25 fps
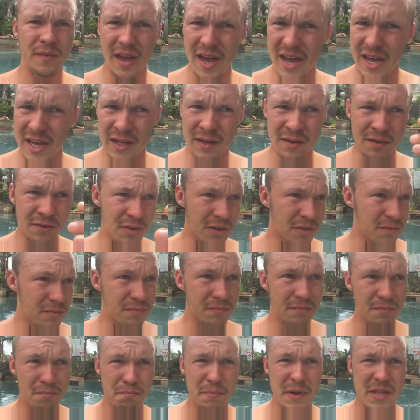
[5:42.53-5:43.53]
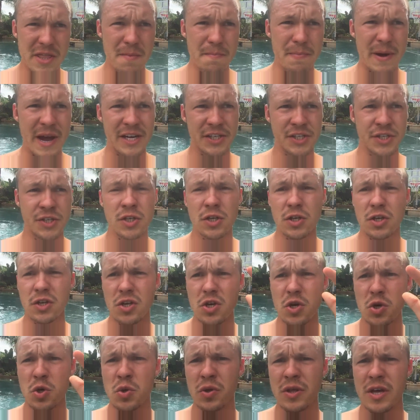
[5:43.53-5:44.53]
and be the best
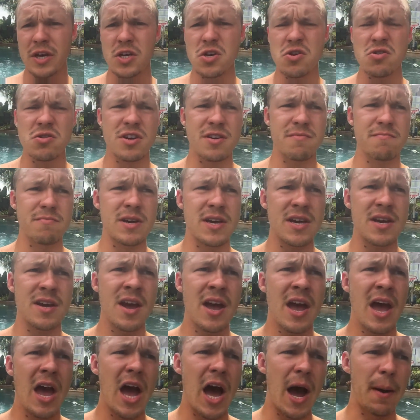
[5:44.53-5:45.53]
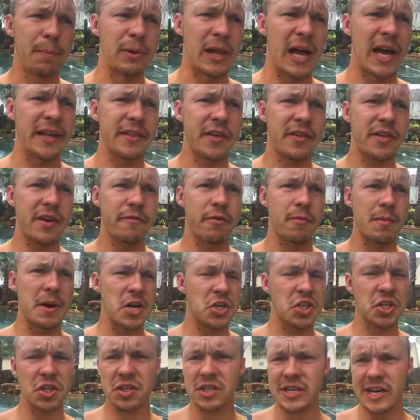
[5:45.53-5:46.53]
you that you can be applying this
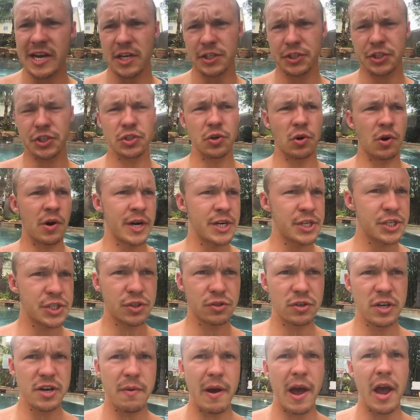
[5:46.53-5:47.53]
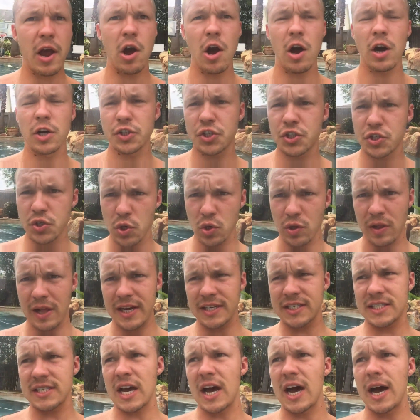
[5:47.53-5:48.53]
information. Tell stories, three-way calls,
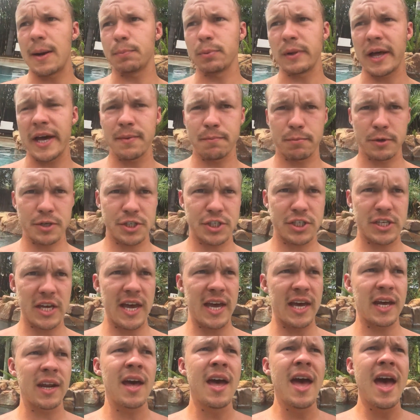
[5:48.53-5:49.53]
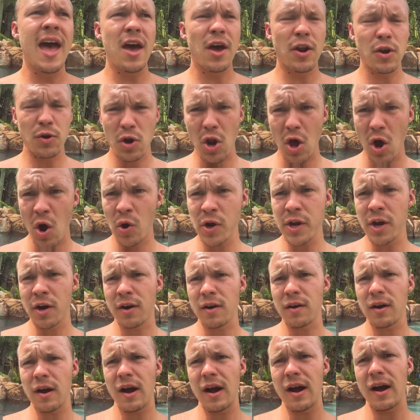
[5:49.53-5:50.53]
utilize the upline, present, know
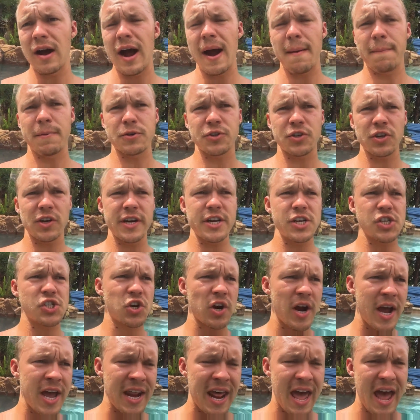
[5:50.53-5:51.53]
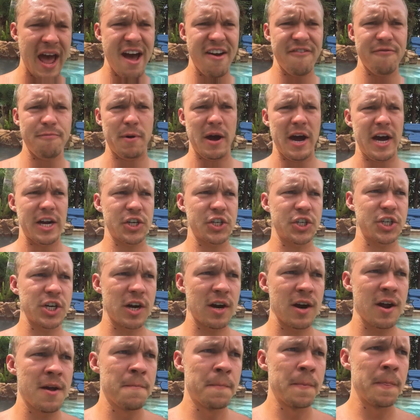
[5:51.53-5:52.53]
your uh, opportunity is great, have
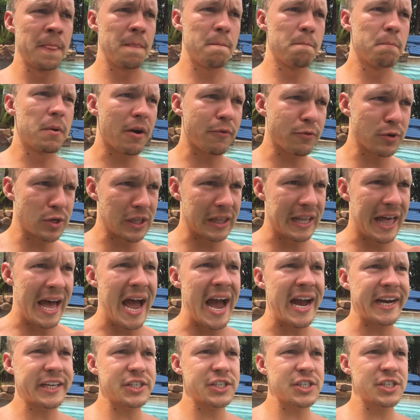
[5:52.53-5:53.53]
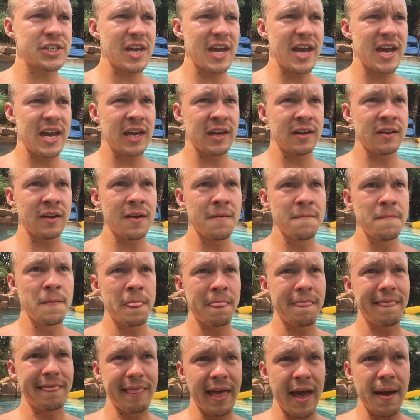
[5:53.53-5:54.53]
posture, but relax and
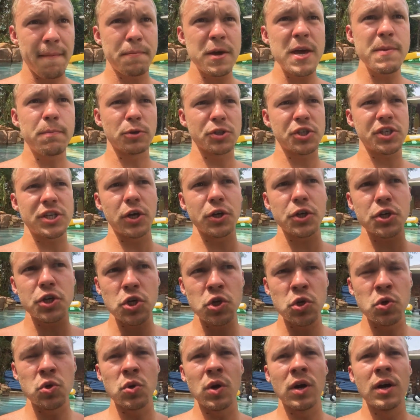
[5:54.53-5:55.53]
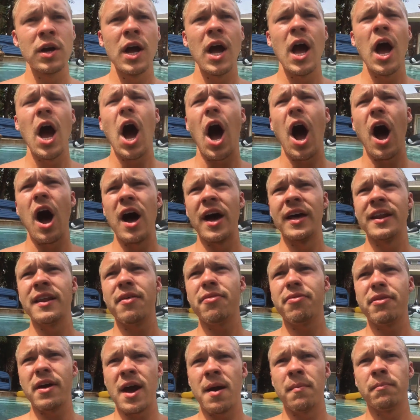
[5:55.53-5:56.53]
let people sell you on
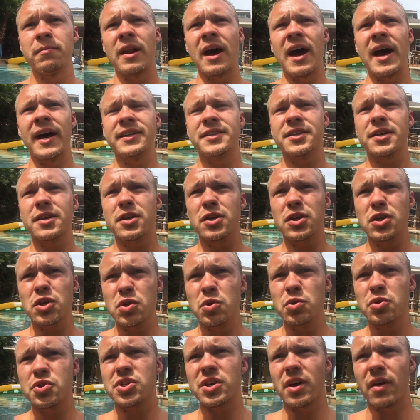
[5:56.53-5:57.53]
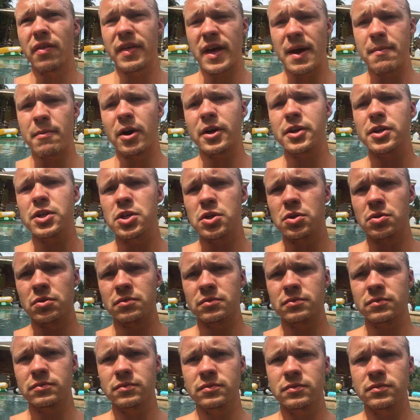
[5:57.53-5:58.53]
them, not you sell them on you